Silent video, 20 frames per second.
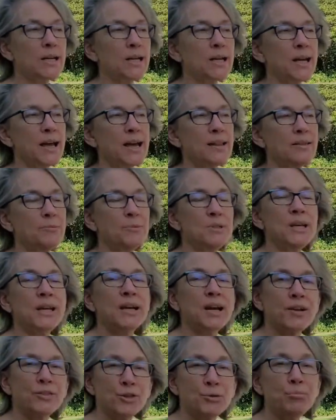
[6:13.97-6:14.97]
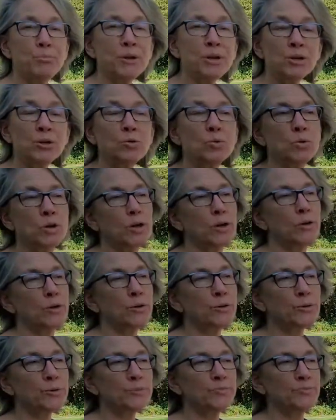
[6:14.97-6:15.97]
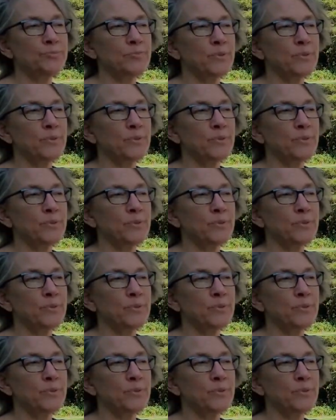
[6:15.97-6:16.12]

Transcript: I had them take out the middle row.